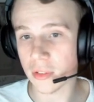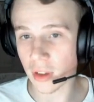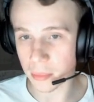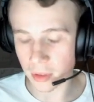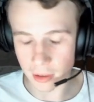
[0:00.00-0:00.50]

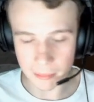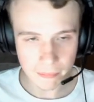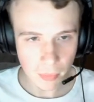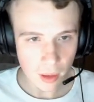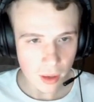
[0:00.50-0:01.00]
update.
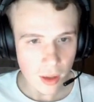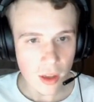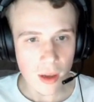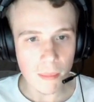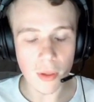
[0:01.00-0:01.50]

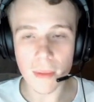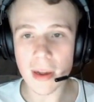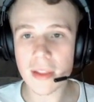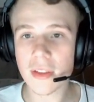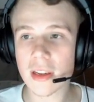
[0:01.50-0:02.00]
But the
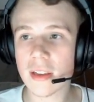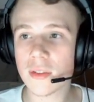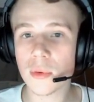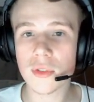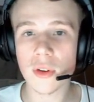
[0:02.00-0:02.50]
main thing is
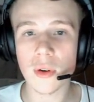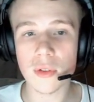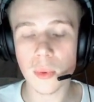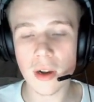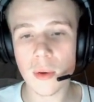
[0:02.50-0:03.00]
also
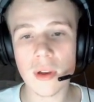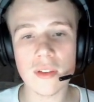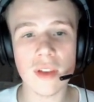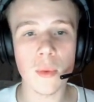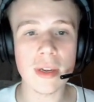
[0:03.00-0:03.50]
as well
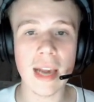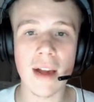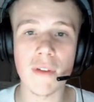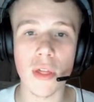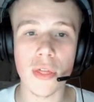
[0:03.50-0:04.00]
is that we
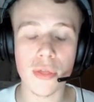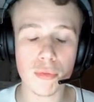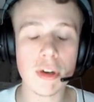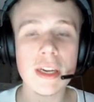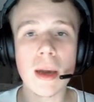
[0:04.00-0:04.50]
have
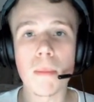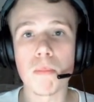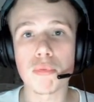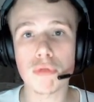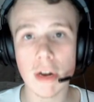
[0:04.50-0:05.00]
3
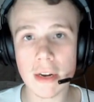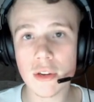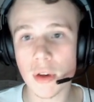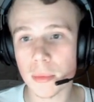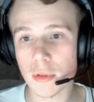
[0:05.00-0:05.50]
brand
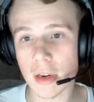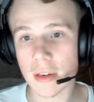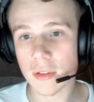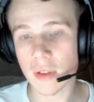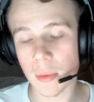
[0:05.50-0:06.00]
new
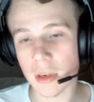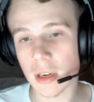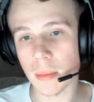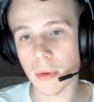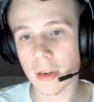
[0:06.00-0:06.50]
upgraders that we're
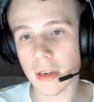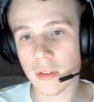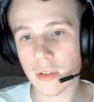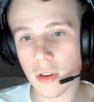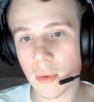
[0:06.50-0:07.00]
going to bring
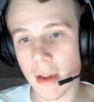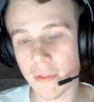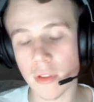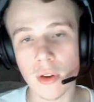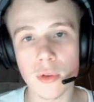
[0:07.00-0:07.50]
into, and
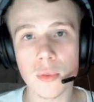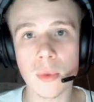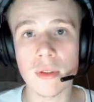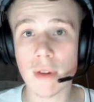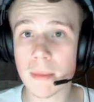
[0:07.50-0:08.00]
for those
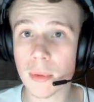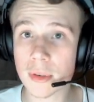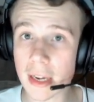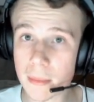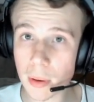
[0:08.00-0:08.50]
with the Rainbow
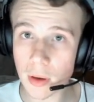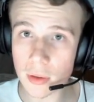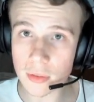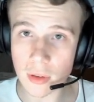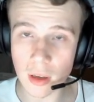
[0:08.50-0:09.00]
Game Pass,